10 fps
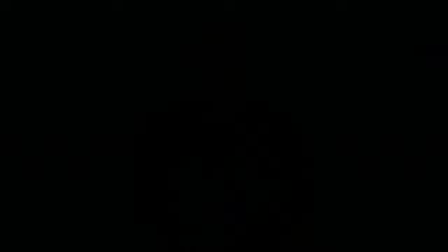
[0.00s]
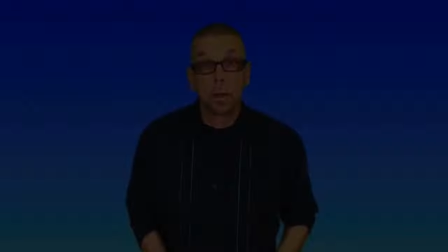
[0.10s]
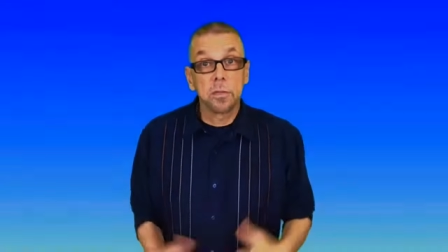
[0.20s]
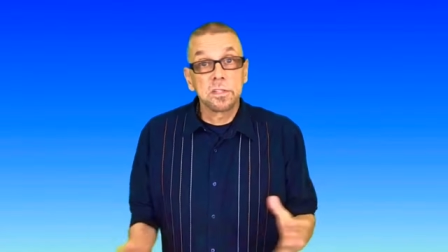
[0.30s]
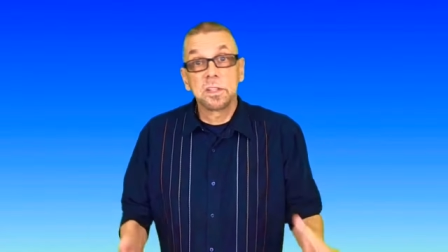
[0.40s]

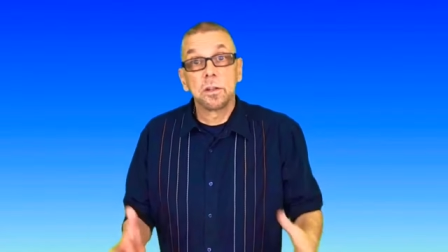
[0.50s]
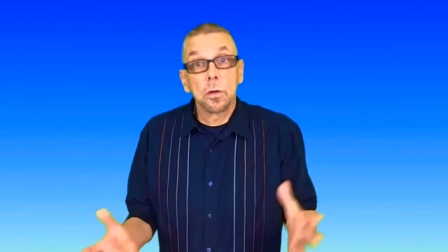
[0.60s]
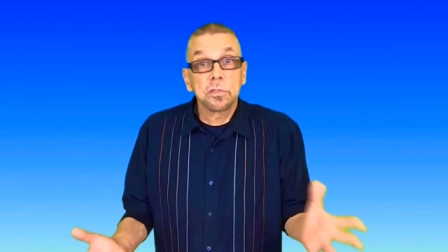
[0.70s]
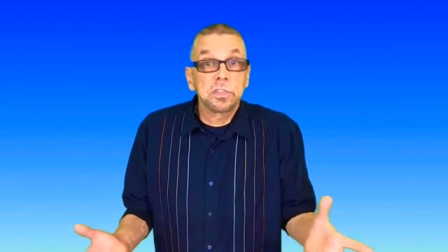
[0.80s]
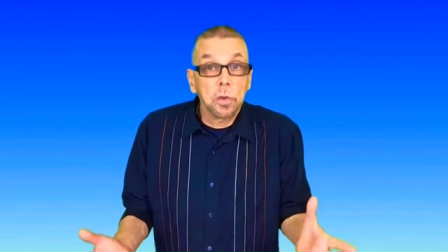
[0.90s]
Now, this can
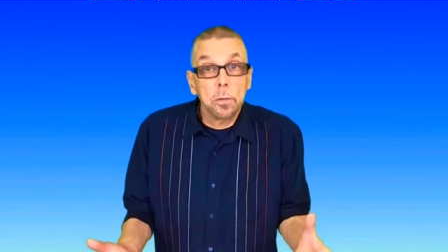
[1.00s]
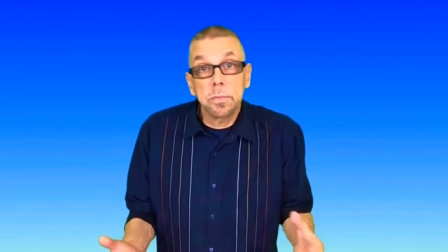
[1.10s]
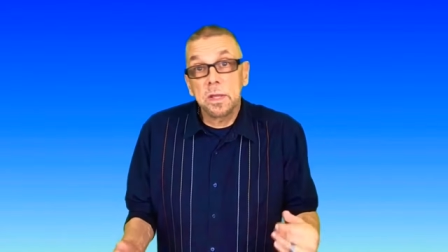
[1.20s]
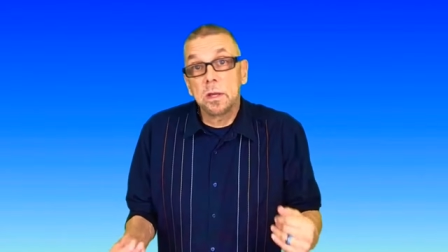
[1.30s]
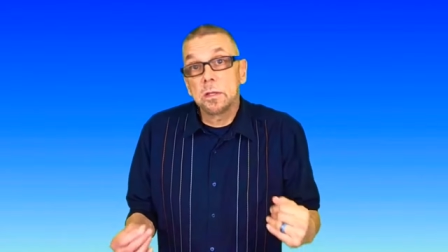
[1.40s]
all start
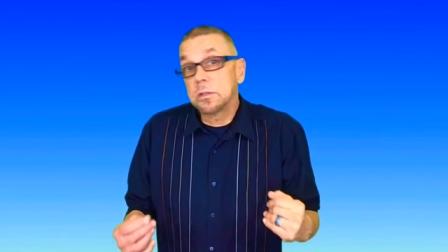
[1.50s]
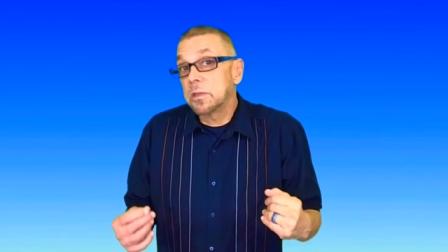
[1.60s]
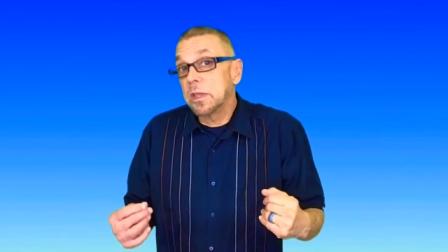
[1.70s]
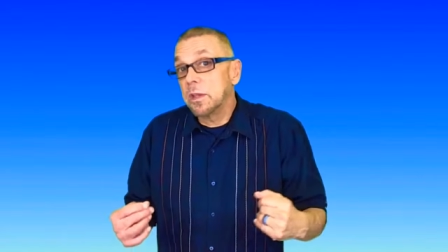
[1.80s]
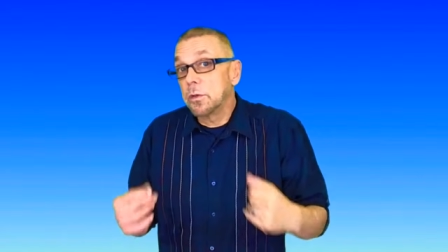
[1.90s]
because
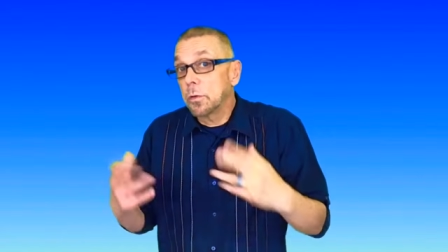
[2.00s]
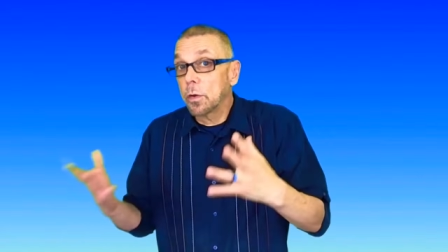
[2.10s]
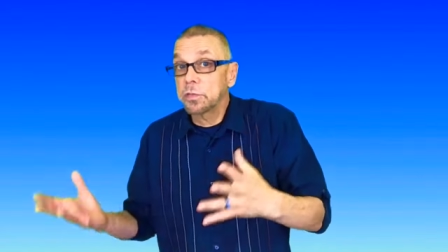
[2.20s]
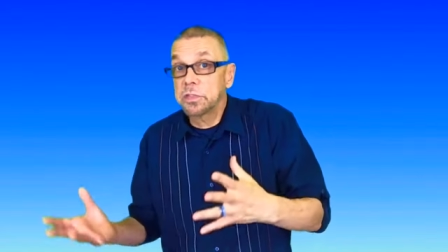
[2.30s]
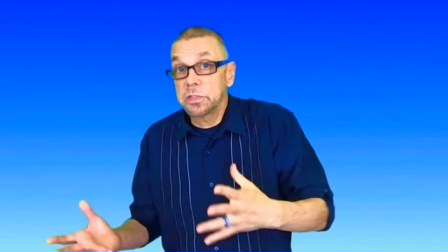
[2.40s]
the
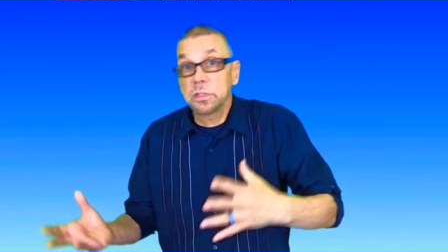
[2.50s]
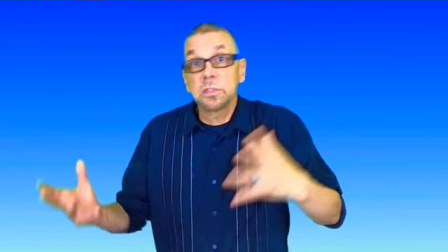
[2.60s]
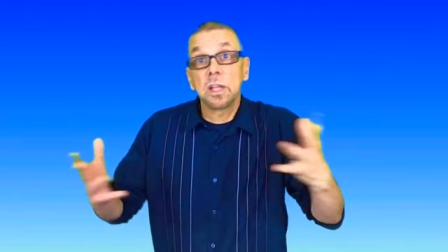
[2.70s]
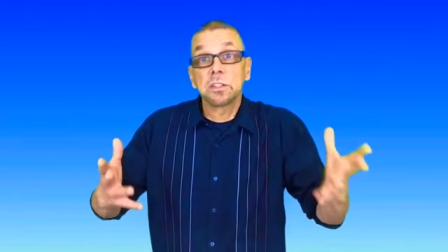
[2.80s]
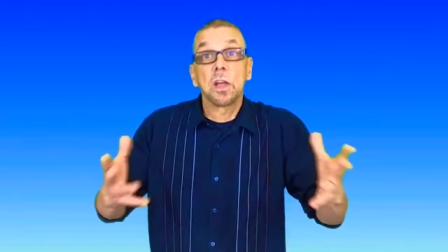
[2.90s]
narcissist
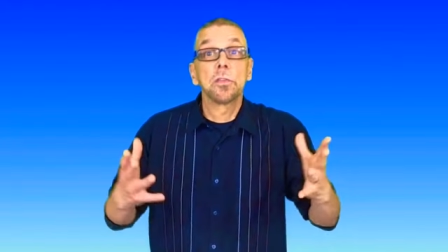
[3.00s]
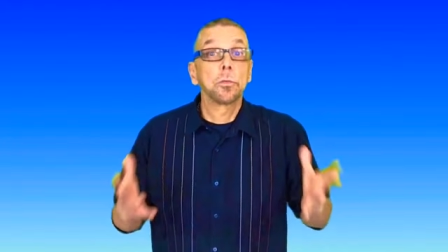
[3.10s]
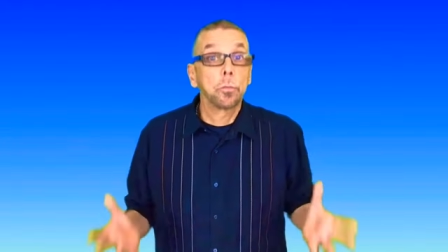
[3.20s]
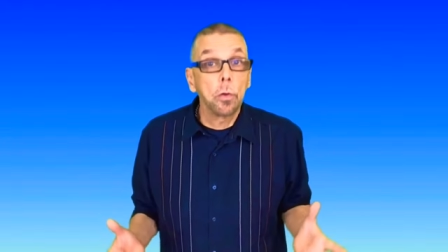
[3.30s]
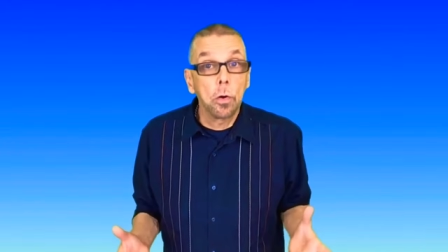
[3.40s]
takes on the
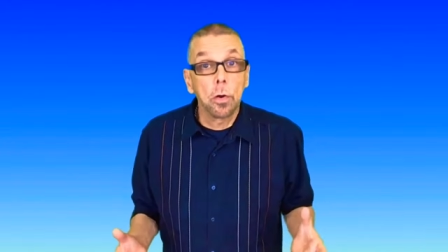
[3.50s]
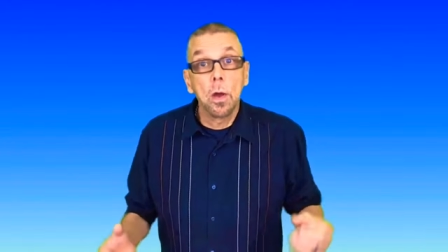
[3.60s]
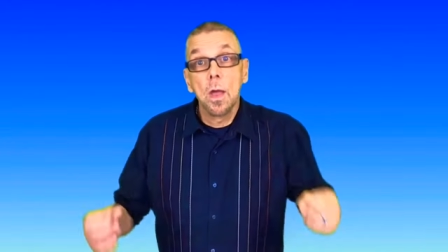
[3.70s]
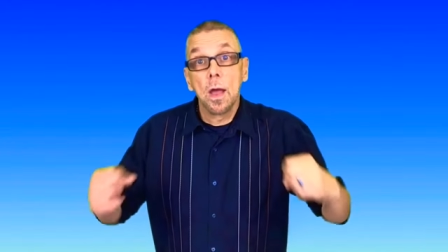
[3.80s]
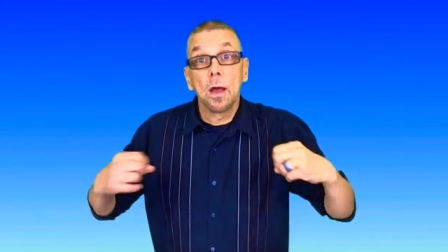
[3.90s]

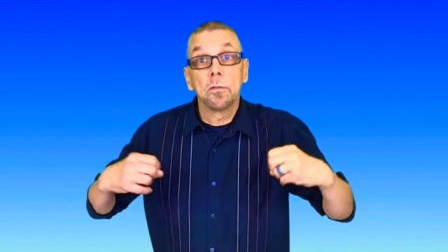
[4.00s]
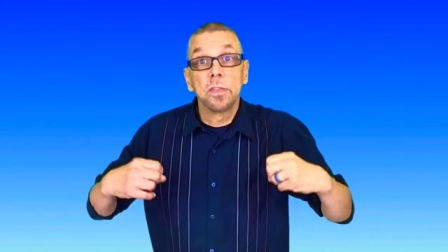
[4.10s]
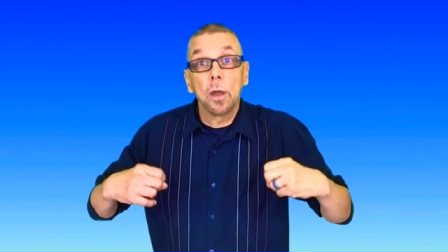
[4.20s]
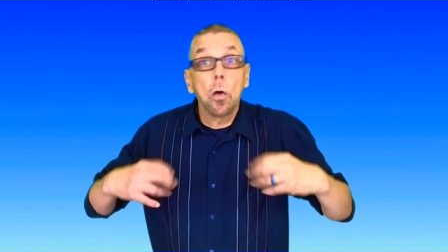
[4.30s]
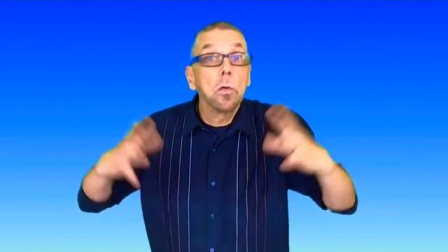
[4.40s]
role of
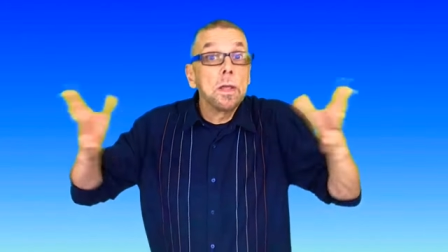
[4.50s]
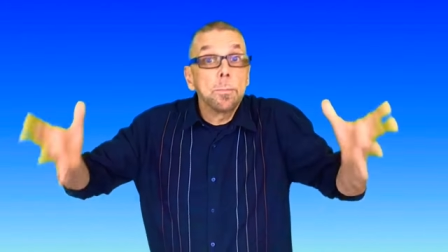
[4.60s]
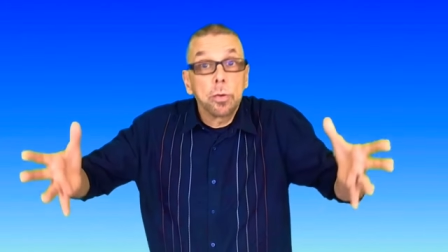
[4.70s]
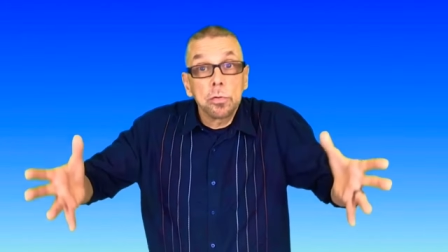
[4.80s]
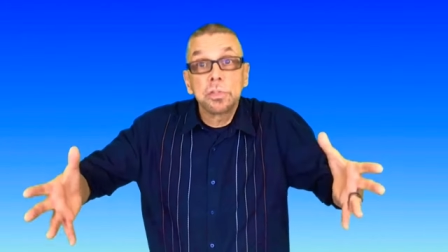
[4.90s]
the only
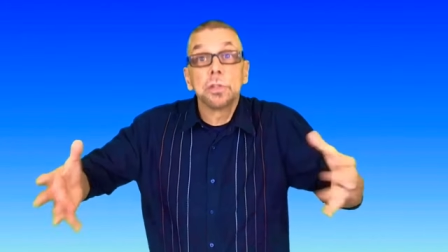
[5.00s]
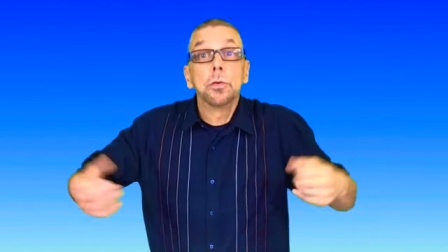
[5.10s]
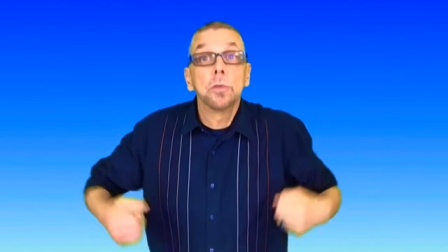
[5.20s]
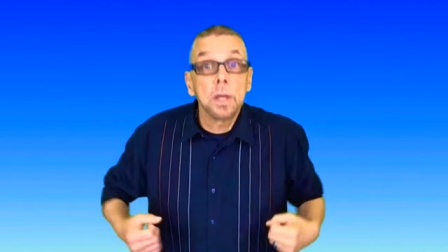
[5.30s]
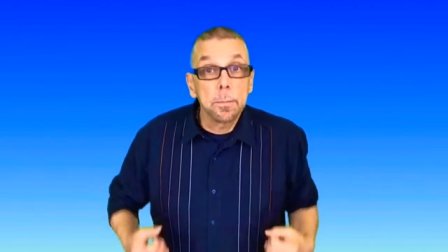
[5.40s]
person
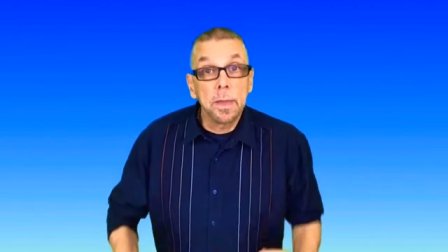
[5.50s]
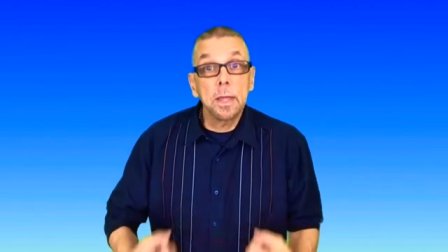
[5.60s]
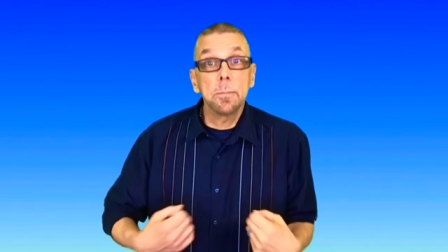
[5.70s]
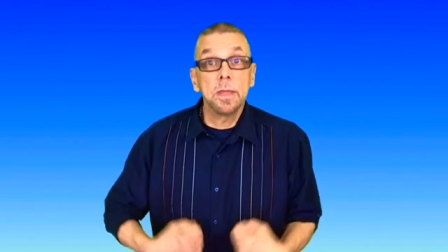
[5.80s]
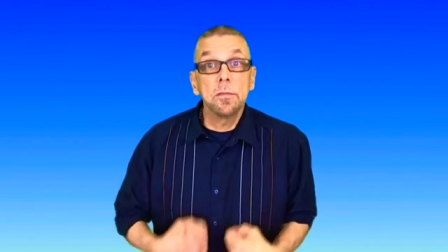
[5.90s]
who can
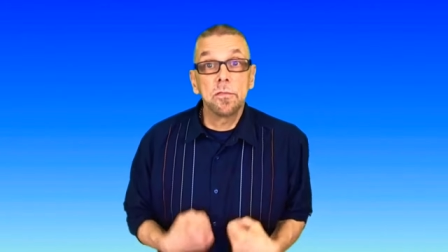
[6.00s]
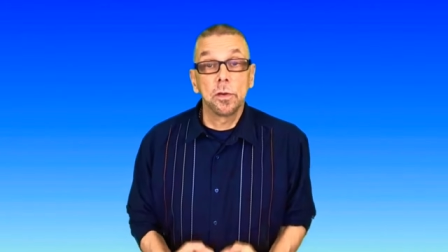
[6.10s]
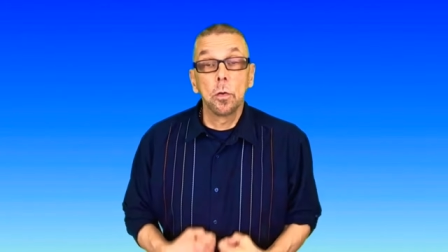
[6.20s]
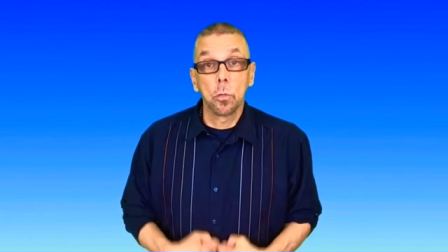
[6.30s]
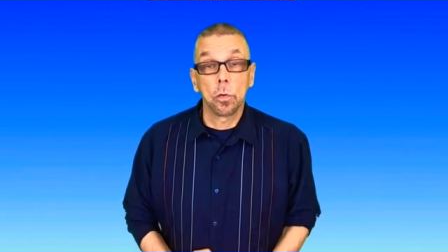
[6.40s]
make me
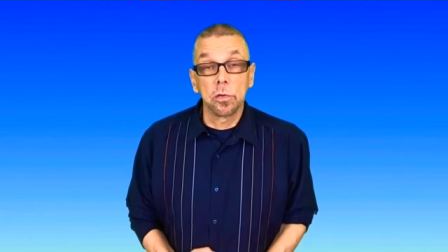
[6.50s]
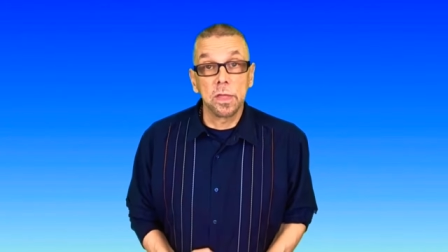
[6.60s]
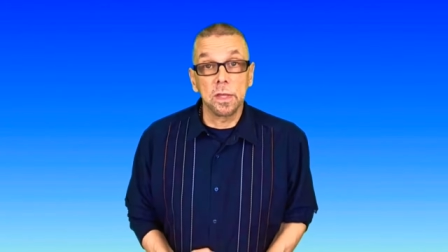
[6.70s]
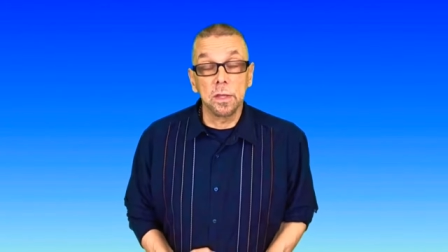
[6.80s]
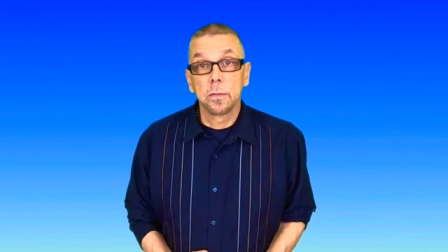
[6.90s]
feel worthy.